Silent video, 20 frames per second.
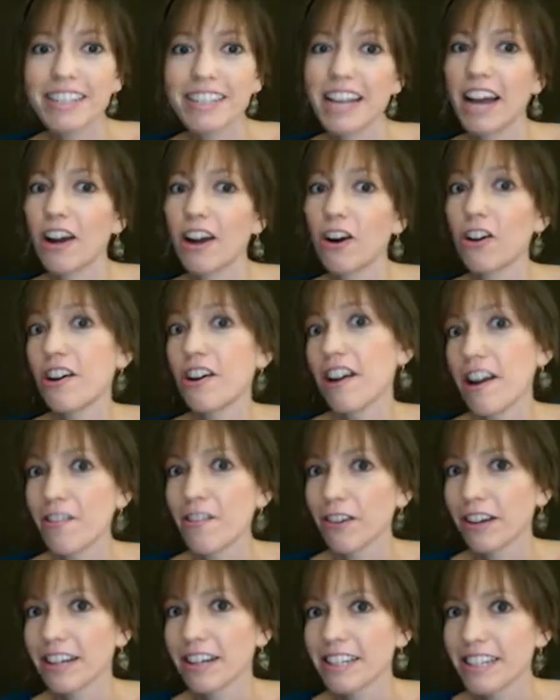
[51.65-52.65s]
that are
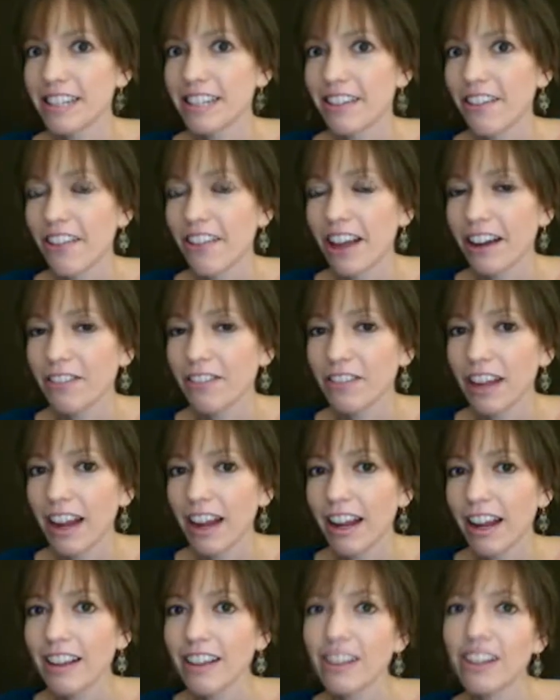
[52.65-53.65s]
never going to see the light of
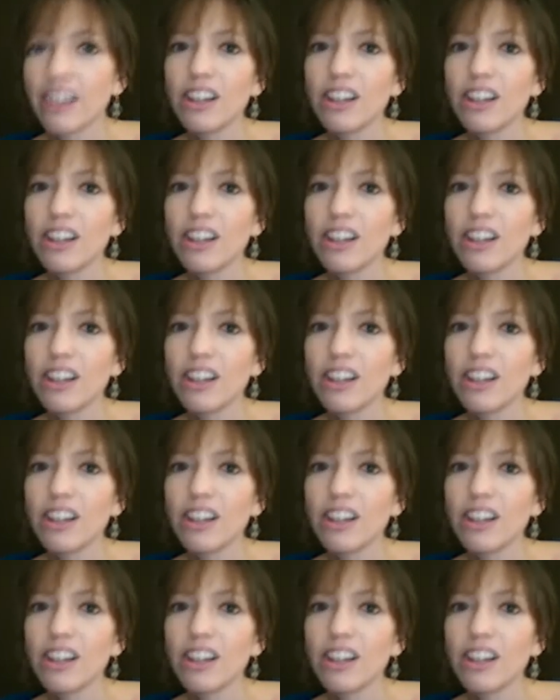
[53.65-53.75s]
day?